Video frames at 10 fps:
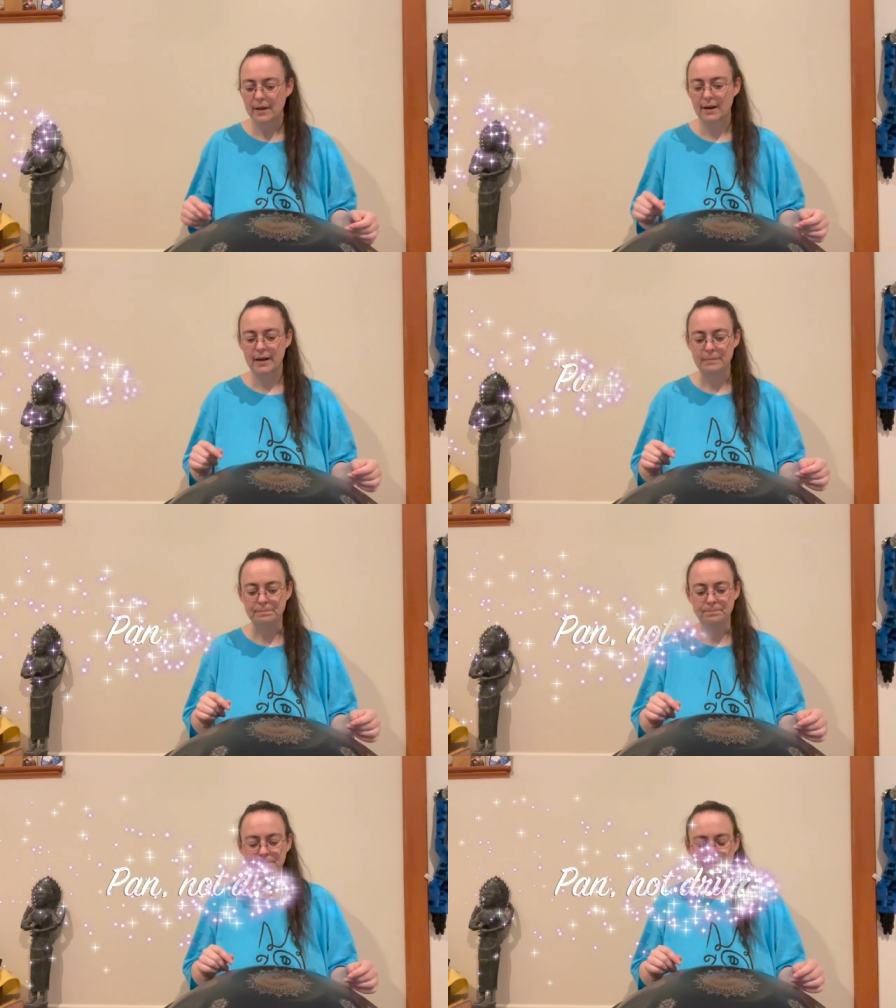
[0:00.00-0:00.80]

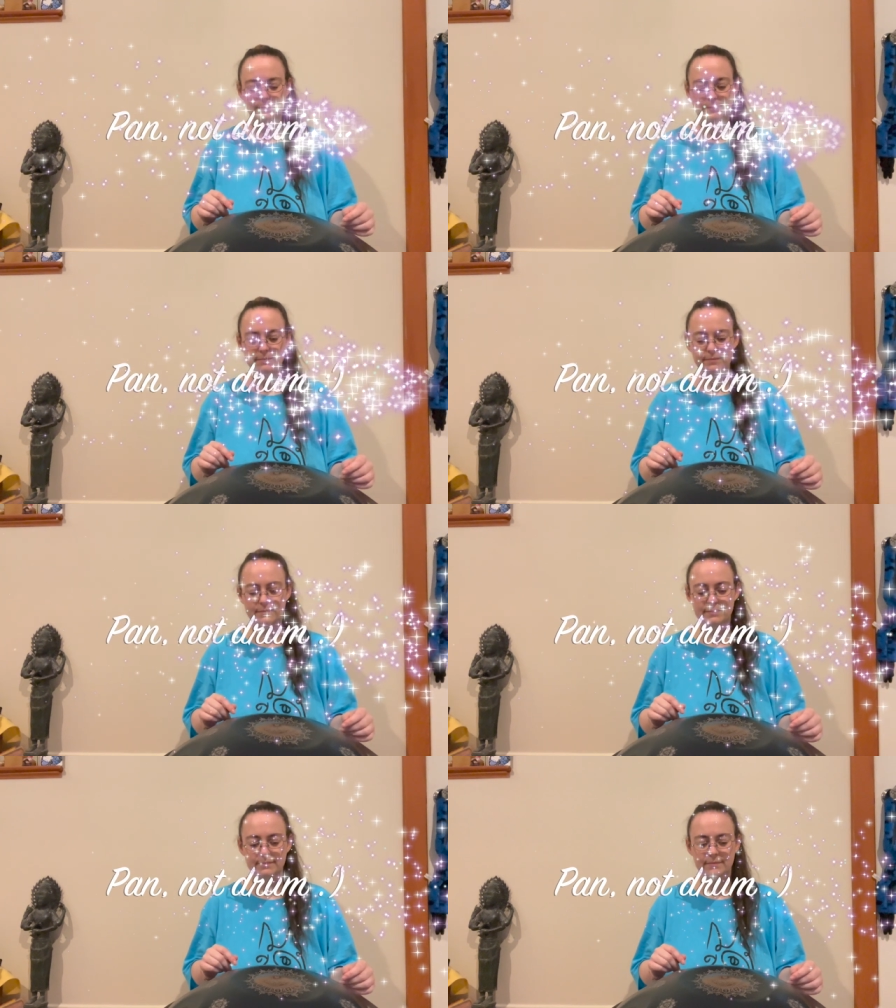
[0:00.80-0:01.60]
Um,
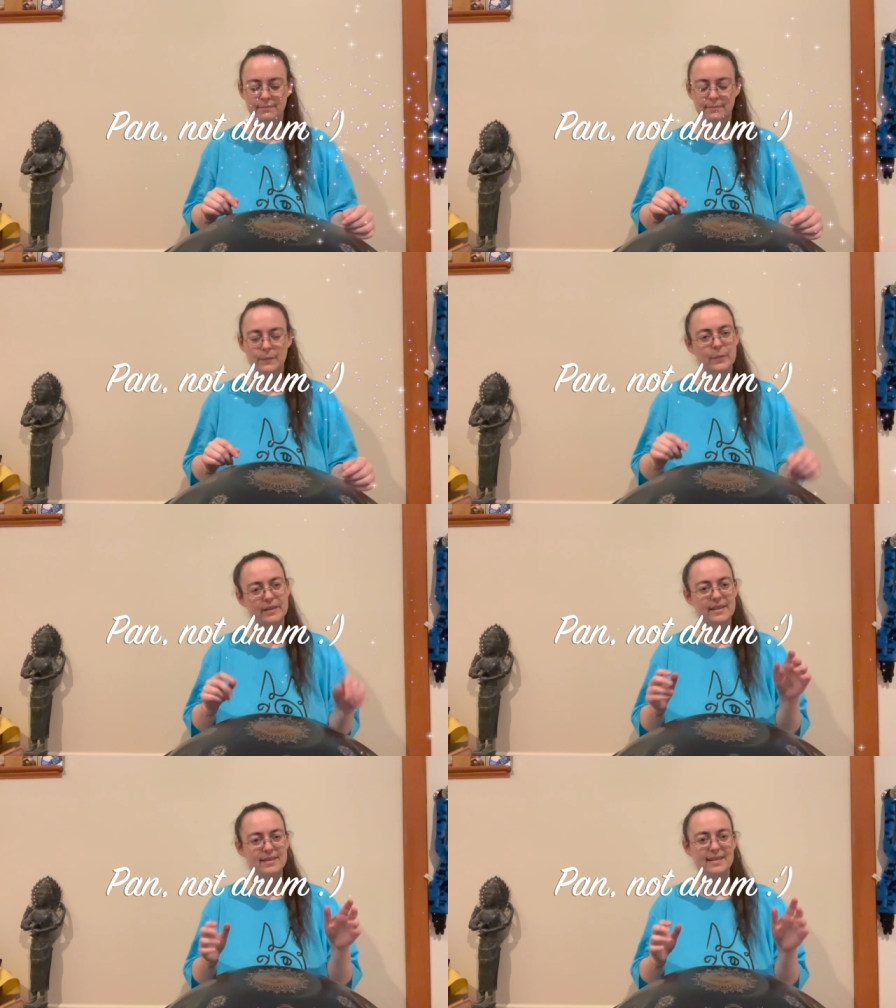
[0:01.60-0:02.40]
but
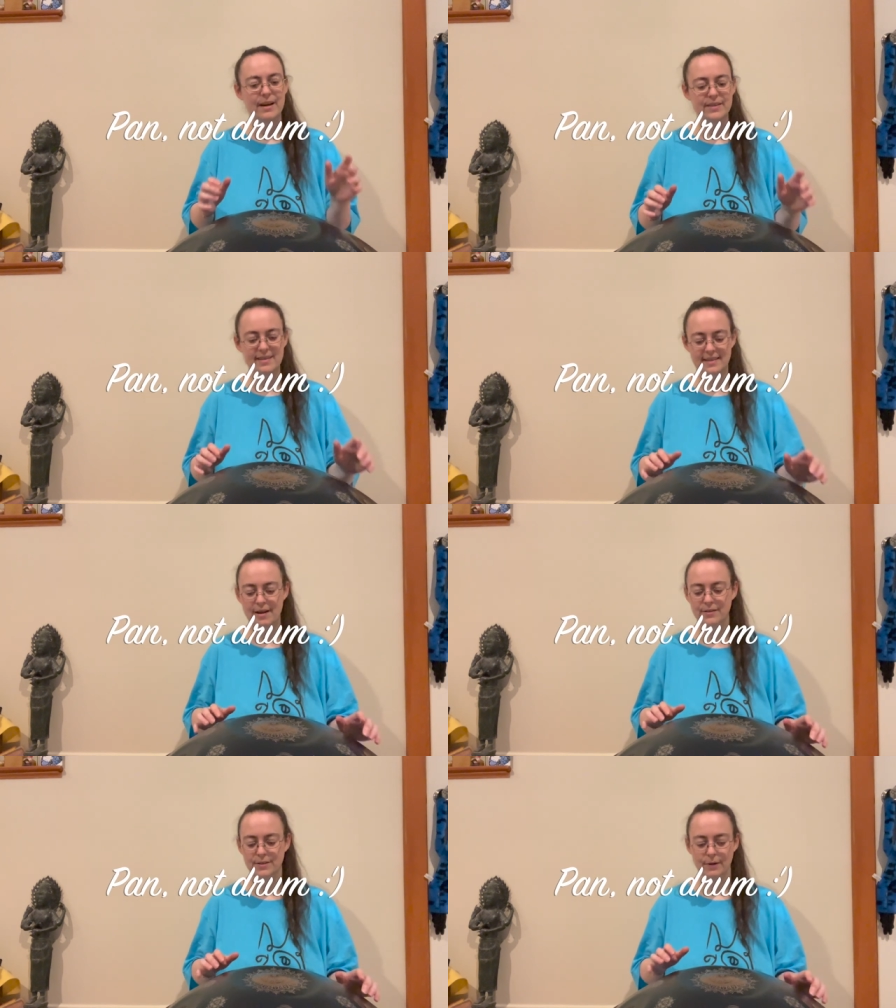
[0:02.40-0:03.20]
this is how they
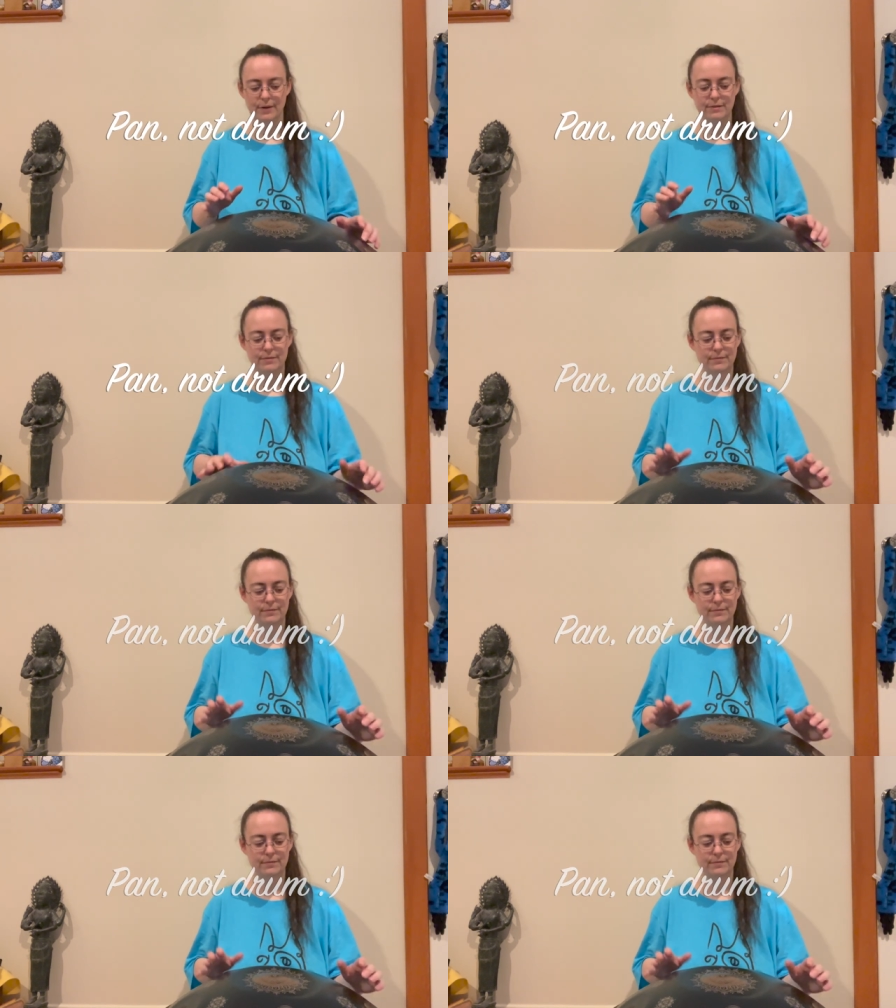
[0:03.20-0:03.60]
sound, sort of.